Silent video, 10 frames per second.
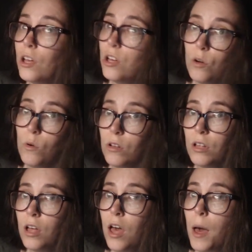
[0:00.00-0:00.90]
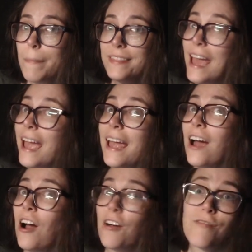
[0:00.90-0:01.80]
Cool. But
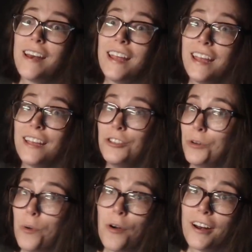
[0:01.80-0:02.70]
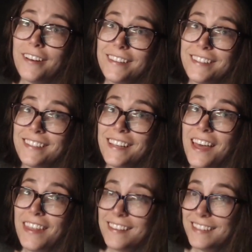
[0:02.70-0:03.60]
they are running
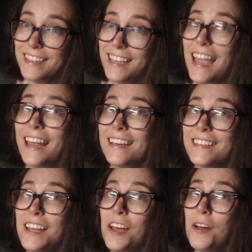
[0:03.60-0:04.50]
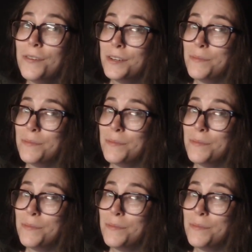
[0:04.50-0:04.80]
towards this gate,